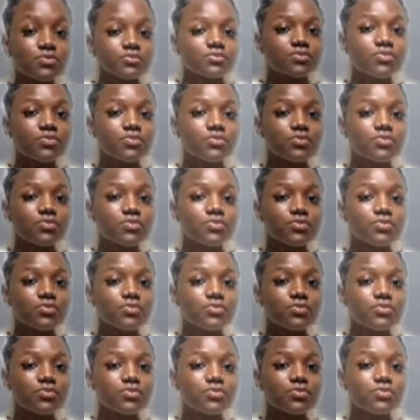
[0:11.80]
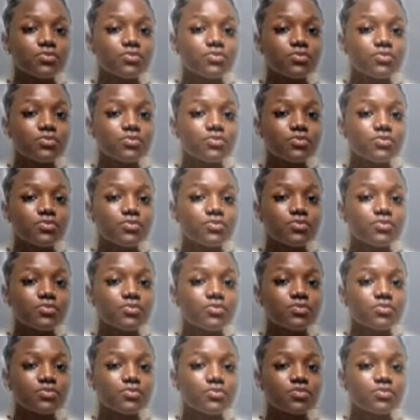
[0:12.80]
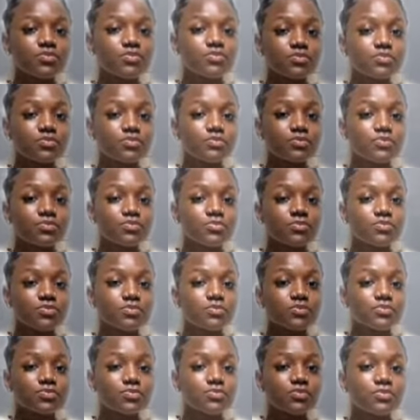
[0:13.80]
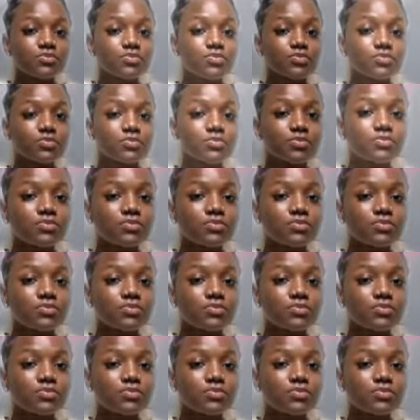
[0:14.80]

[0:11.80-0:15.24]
(silence)